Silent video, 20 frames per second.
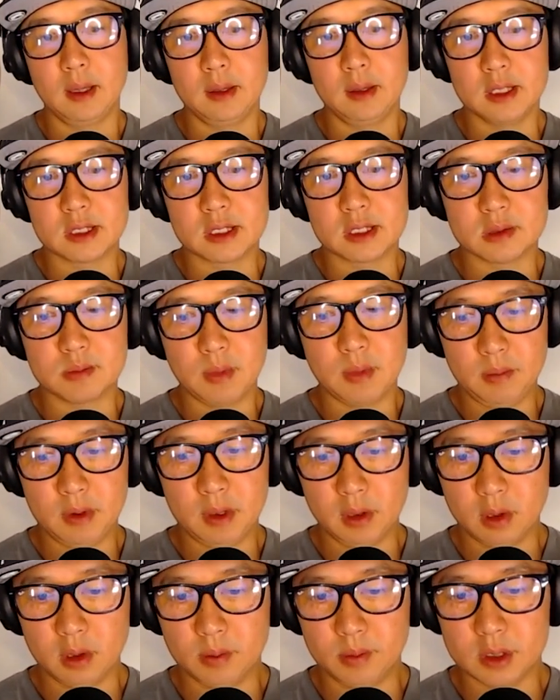and this is maybe
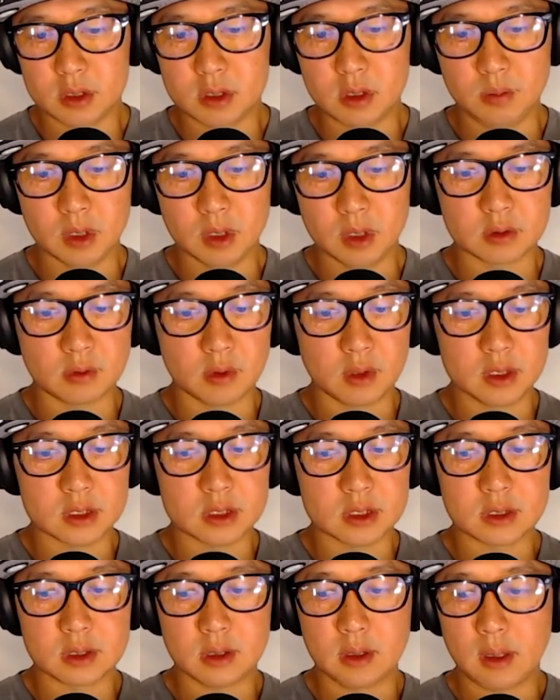a little bit too much for
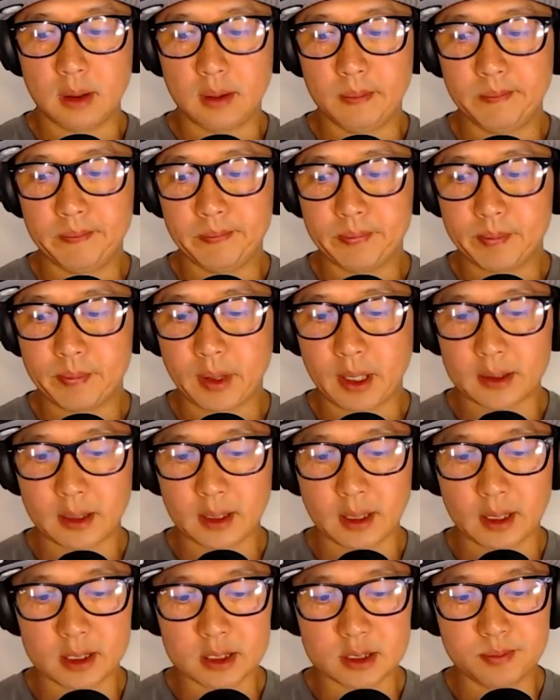this um,
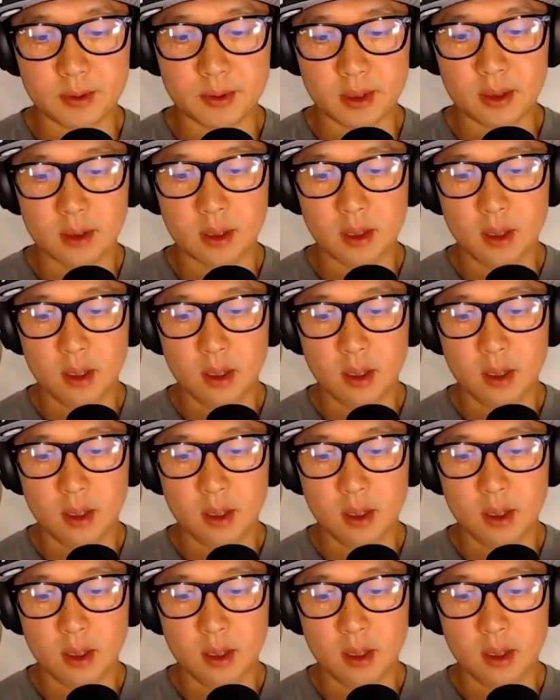podcast but